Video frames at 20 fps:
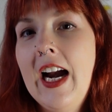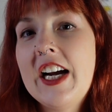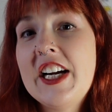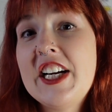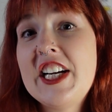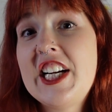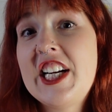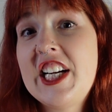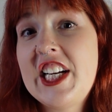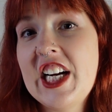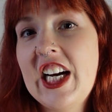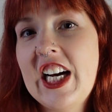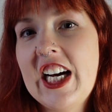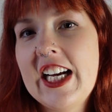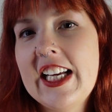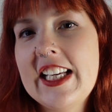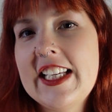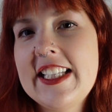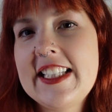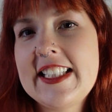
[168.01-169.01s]

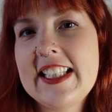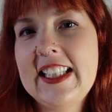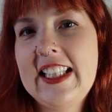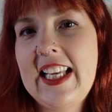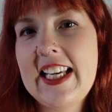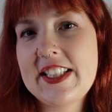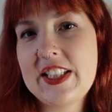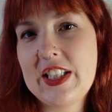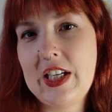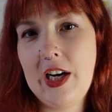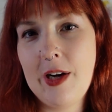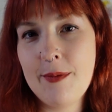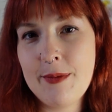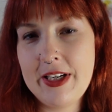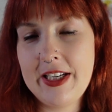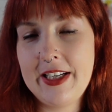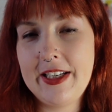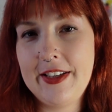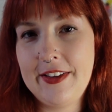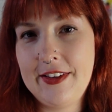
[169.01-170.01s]
Sha is less
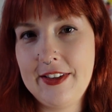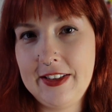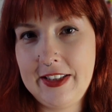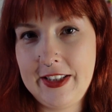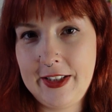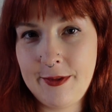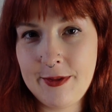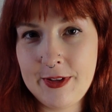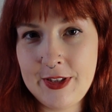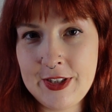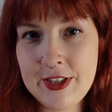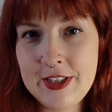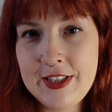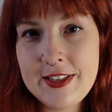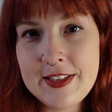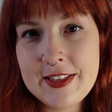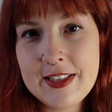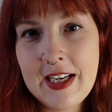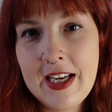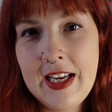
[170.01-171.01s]
common in other
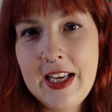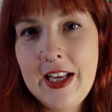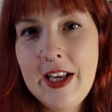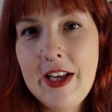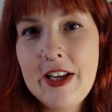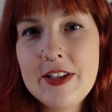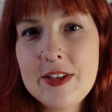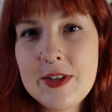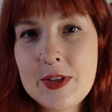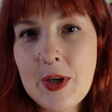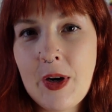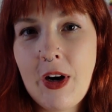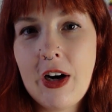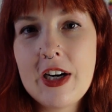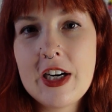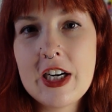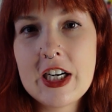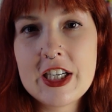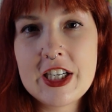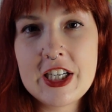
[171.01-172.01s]
languages. So
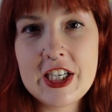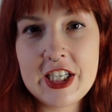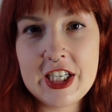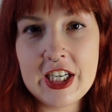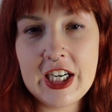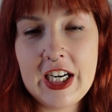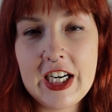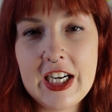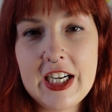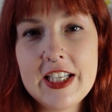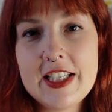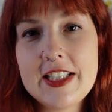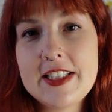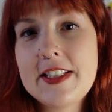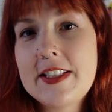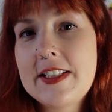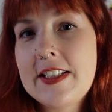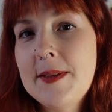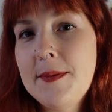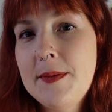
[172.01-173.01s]
sha is
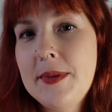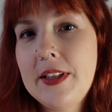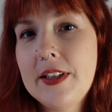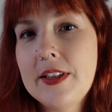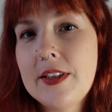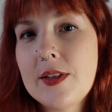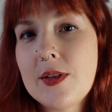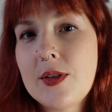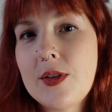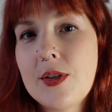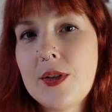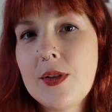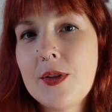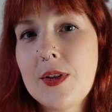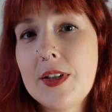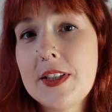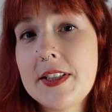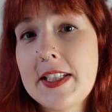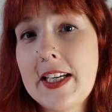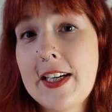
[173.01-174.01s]
similar to
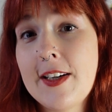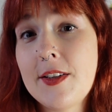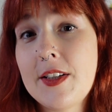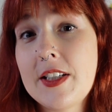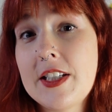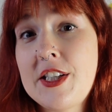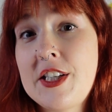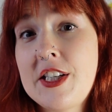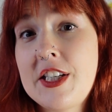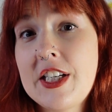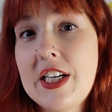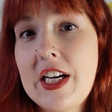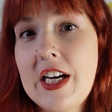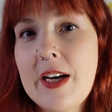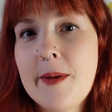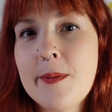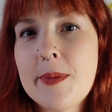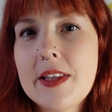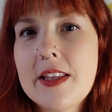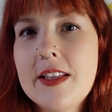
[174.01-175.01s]
the sound
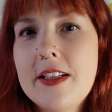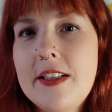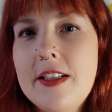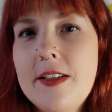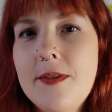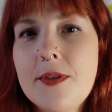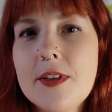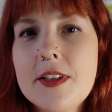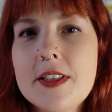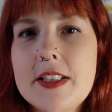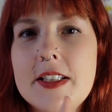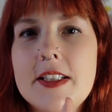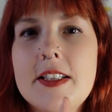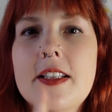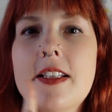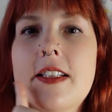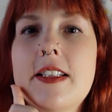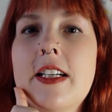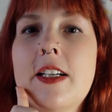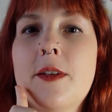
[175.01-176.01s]
sha, but the difference is
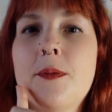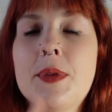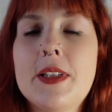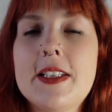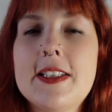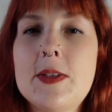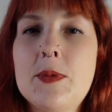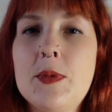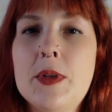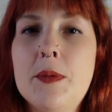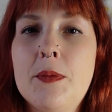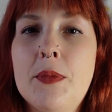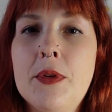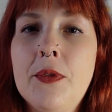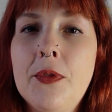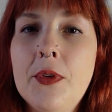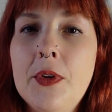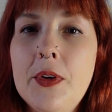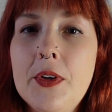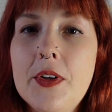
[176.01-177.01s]
the tongue placement.
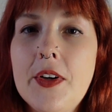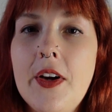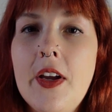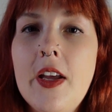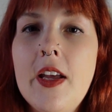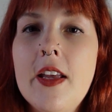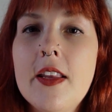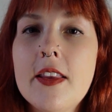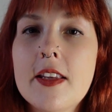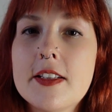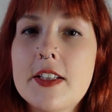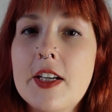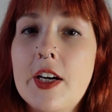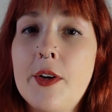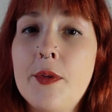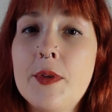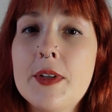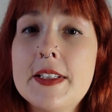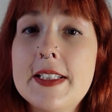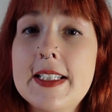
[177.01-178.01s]
Before, the
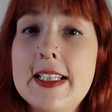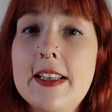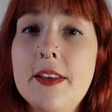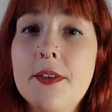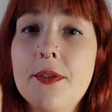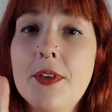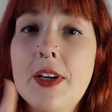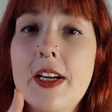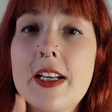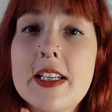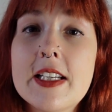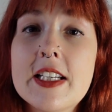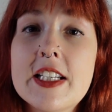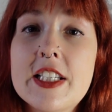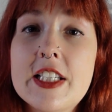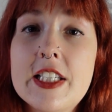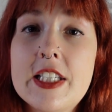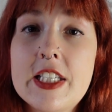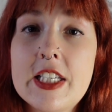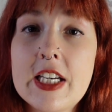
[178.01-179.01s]
tongue was in the front,
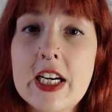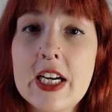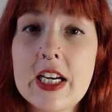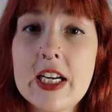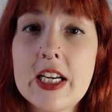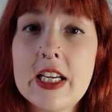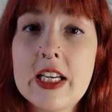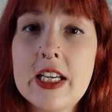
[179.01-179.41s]
sha.